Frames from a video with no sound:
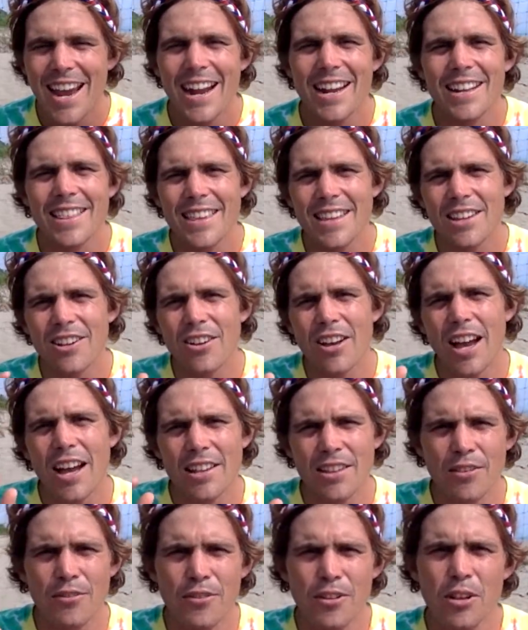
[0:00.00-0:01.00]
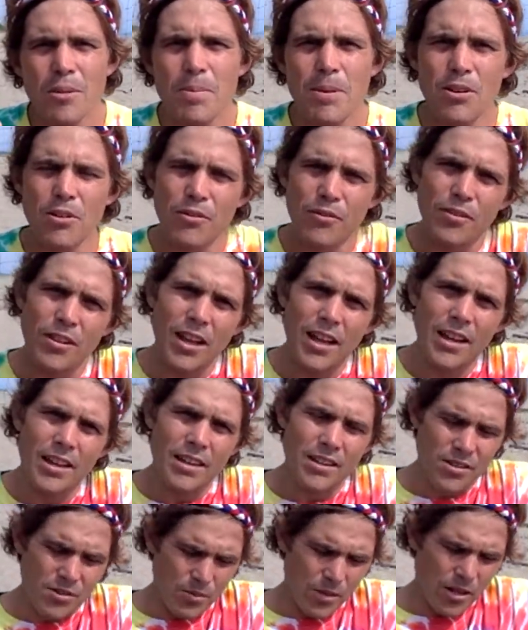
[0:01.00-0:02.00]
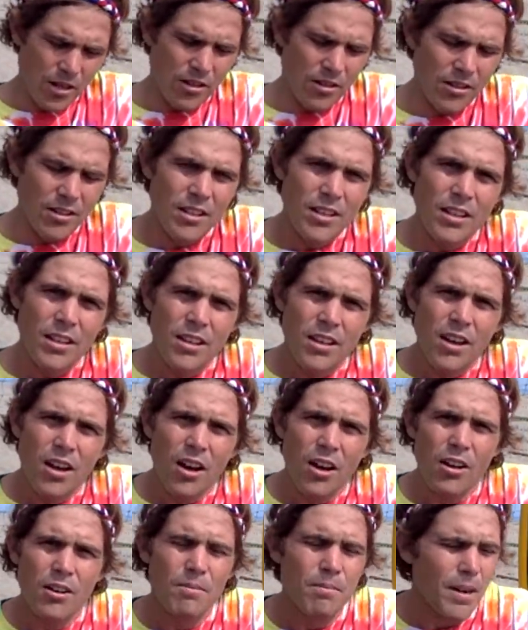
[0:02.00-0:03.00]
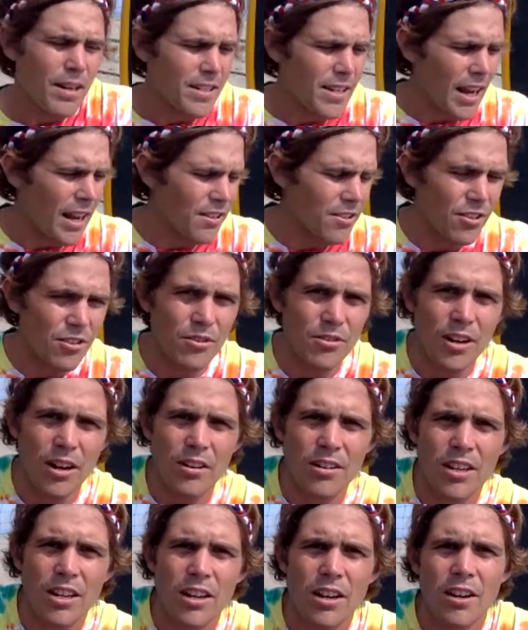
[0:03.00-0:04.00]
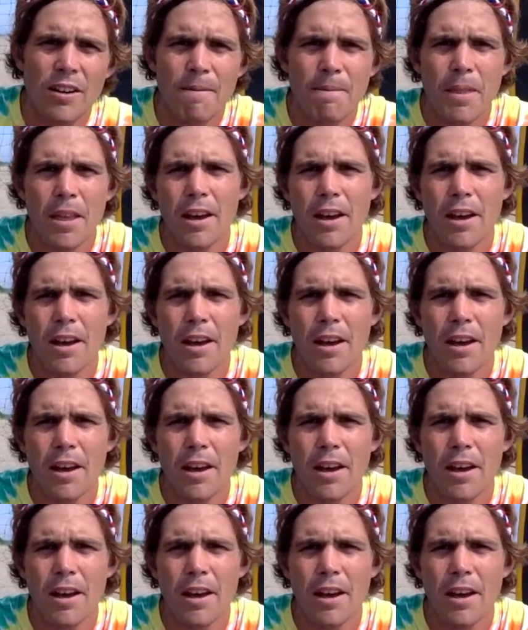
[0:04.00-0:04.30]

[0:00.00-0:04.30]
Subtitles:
I think I'll add the Filipino flag as well on my tattoo down here,